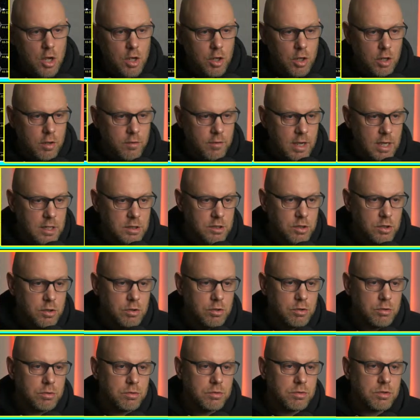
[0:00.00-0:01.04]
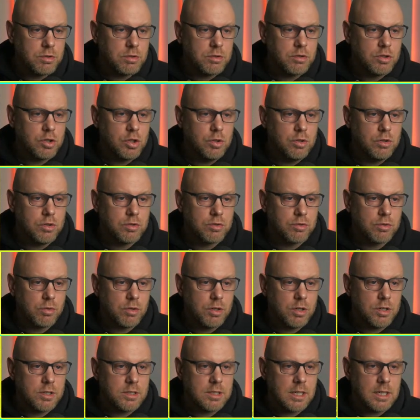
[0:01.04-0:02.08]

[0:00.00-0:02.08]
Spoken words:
You've got 2 cruisers, 2 destroyers,